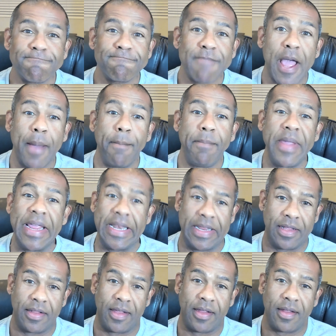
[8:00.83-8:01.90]

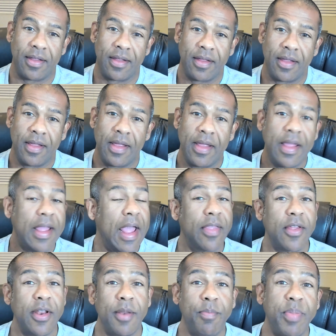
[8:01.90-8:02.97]
immediately. And
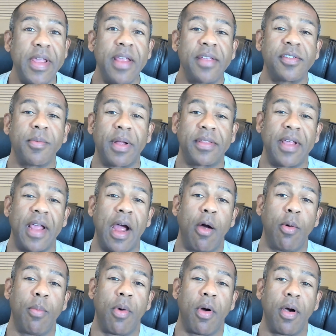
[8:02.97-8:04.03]
then it peaks about the
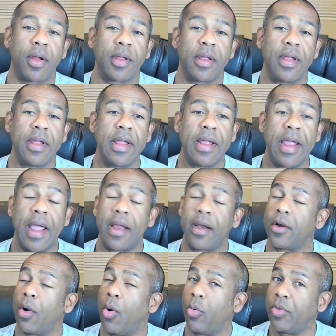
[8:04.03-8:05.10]
hour mark, and
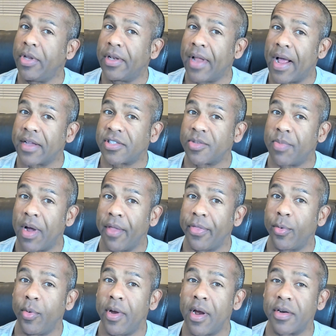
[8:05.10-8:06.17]
it only lasts about
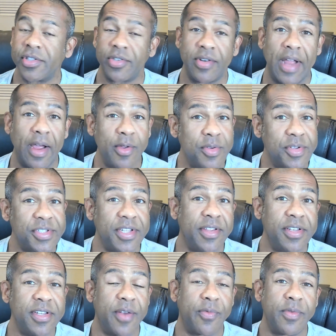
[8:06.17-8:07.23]
3 hours. So now you see the
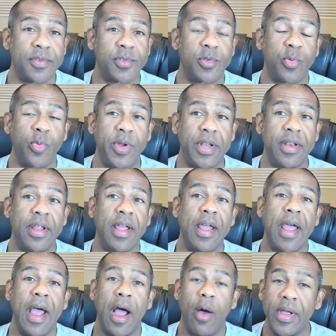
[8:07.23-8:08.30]
difference between
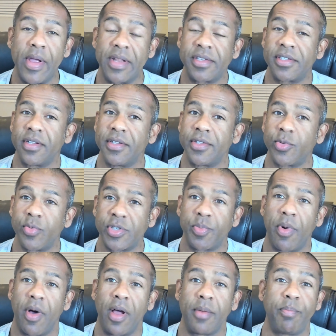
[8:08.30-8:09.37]
how insulins
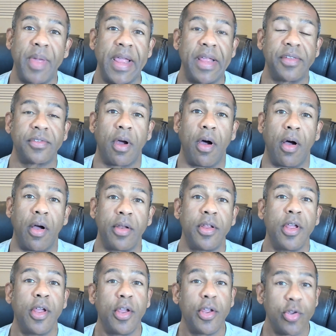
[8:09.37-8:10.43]
respond based on
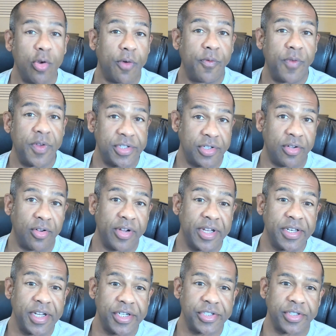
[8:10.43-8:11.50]
your physical
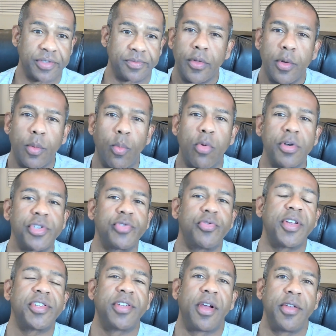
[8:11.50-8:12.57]
condition. The more
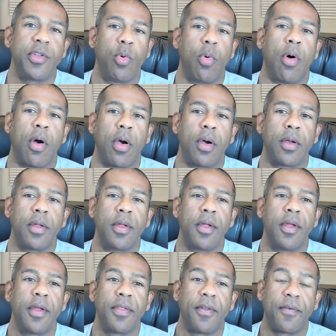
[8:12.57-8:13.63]
stressed out you are,
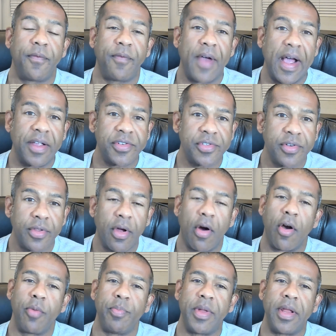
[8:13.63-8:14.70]
the faster the
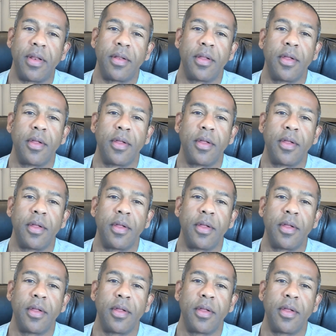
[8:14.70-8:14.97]
heartbeat,